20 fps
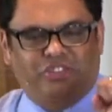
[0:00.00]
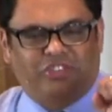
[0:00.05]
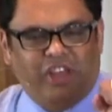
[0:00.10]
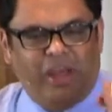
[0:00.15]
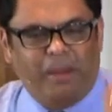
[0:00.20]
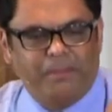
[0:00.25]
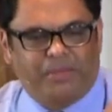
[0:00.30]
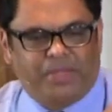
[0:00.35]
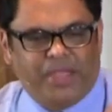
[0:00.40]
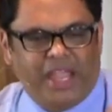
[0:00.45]

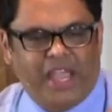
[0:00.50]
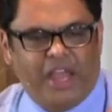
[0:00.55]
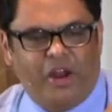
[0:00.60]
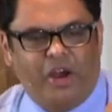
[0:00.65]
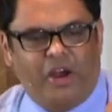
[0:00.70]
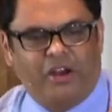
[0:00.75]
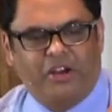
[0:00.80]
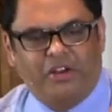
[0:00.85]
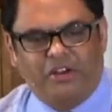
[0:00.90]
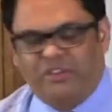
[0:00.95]
something in
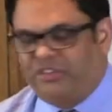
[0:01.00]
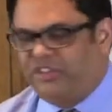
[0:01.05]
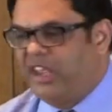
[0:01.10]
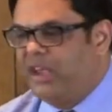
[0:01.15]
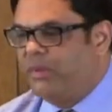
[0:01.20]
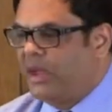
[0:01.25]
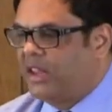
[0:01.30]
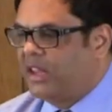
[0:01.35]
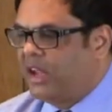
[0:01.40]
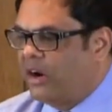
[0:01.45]
order to
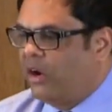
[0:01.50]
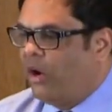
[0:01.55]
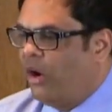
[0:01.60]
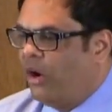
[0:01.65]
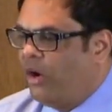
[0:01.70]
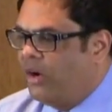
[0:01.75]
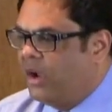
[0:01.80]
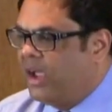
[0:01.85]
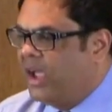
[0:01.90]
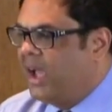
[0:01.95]
see whether,
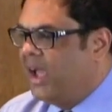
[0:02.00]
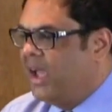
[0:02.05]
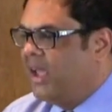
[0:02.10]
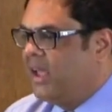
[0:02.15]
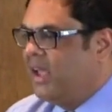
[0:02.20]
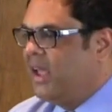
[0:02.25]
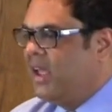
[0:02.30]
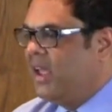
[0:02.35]
oh,